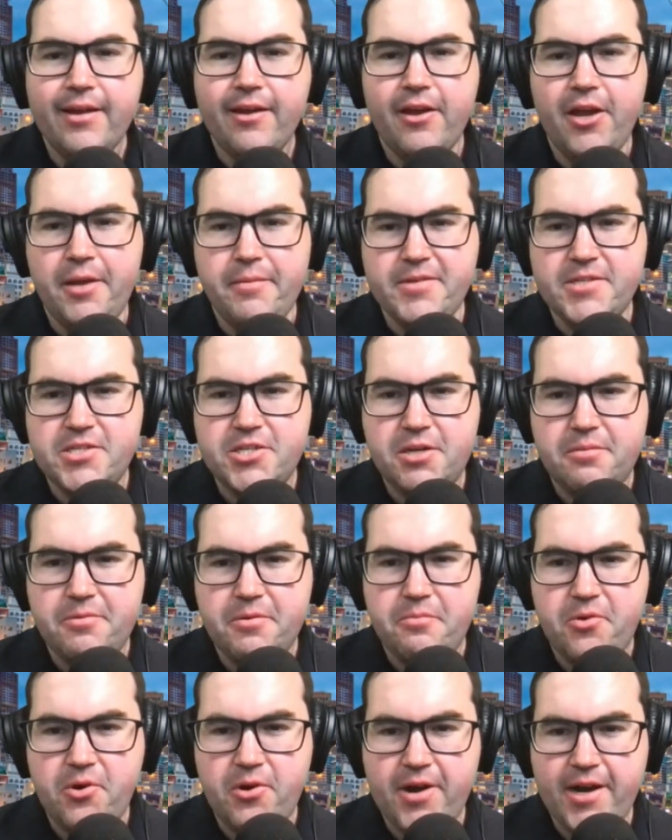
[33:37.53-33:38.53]
I'm a stupid
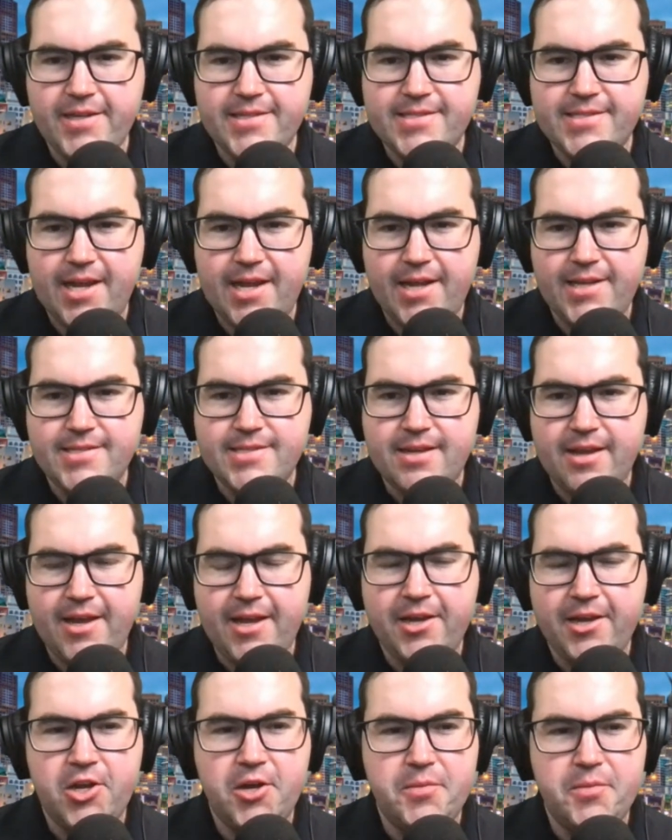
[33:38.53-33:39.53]
moron says, uh,
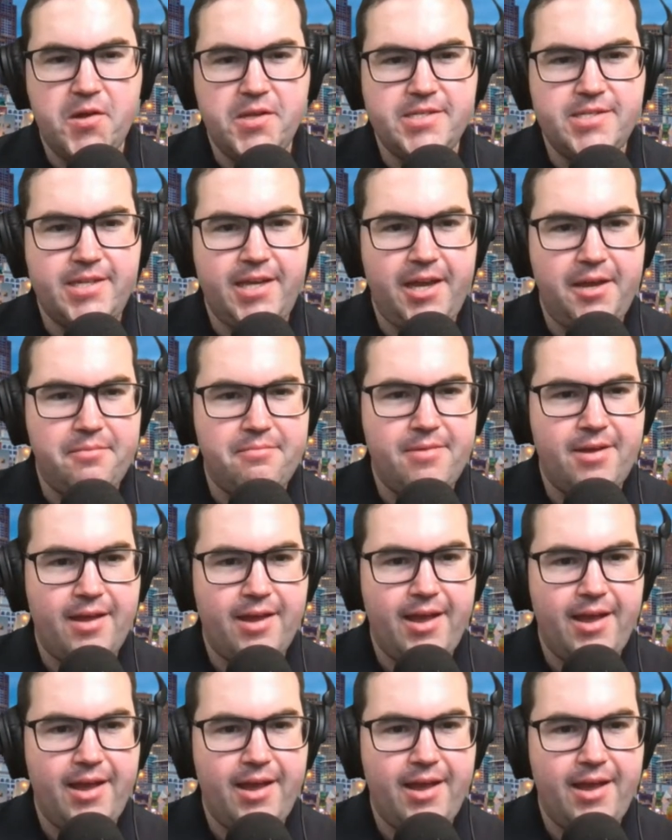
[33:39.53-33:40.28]
come on, Tim.